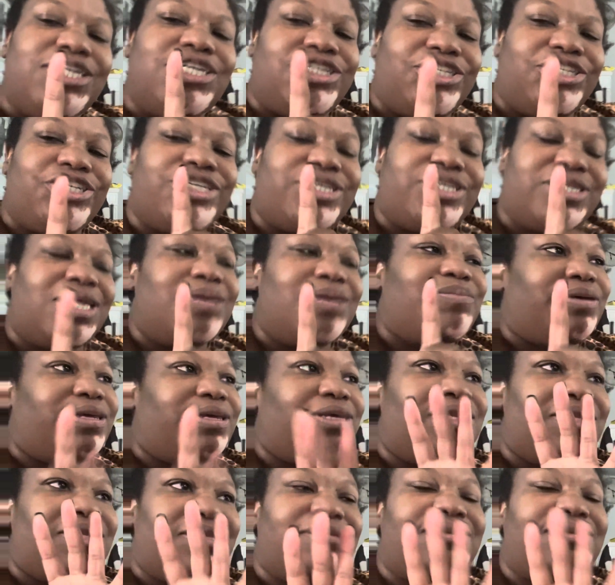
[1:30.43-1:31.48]
just let me
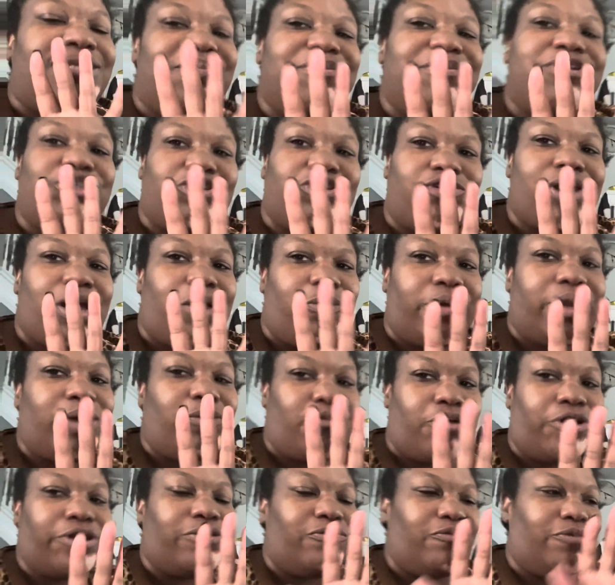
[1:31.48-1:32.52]
let me show y'all what I'm
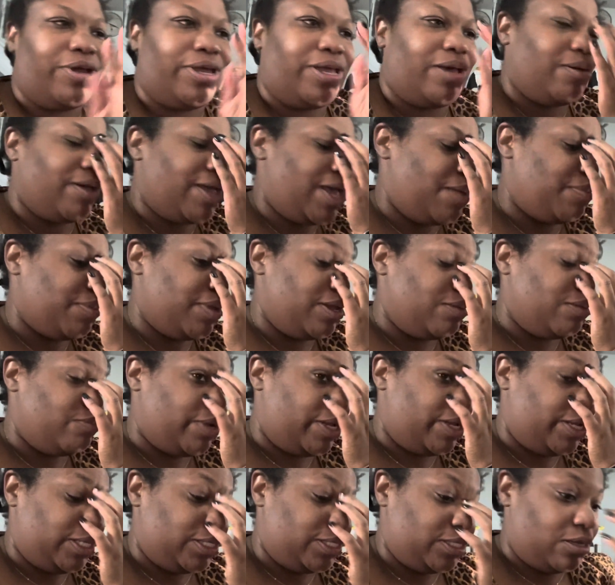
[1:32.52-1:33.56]
working with. Okay, I'm getting
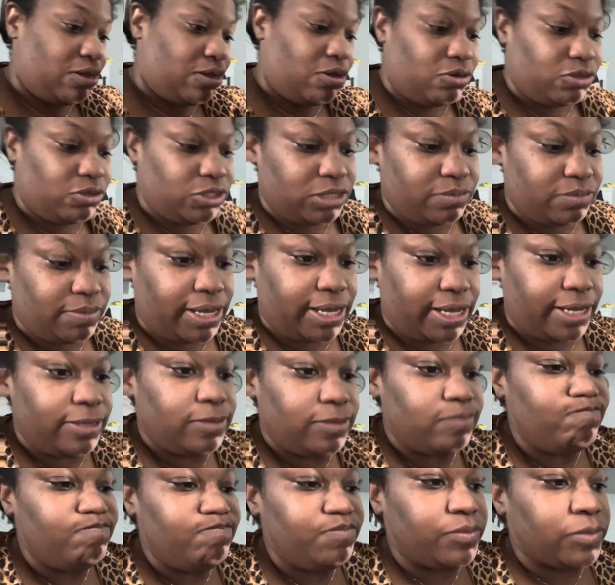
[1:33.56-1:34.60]
ready to go to my
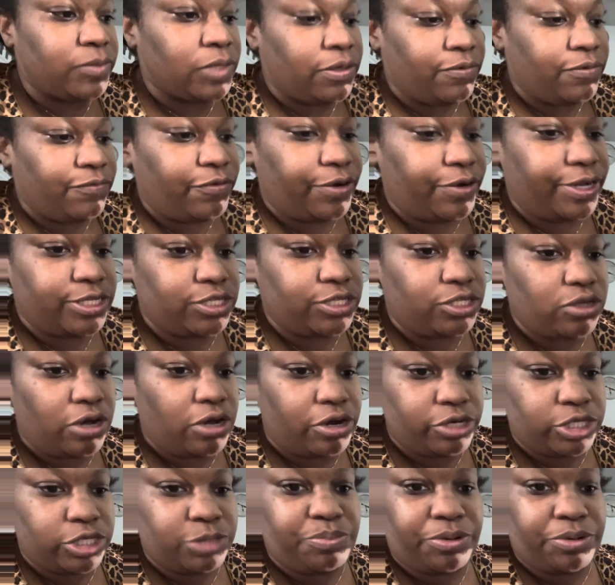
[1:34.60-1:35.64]
friend's
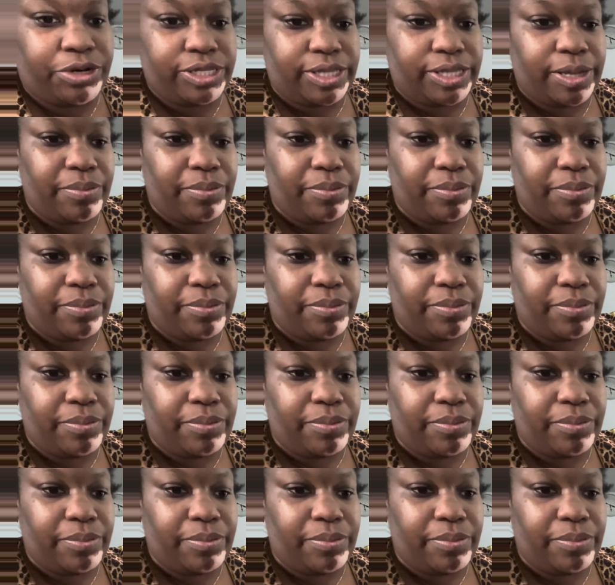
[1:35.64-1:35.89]
daughter's birthday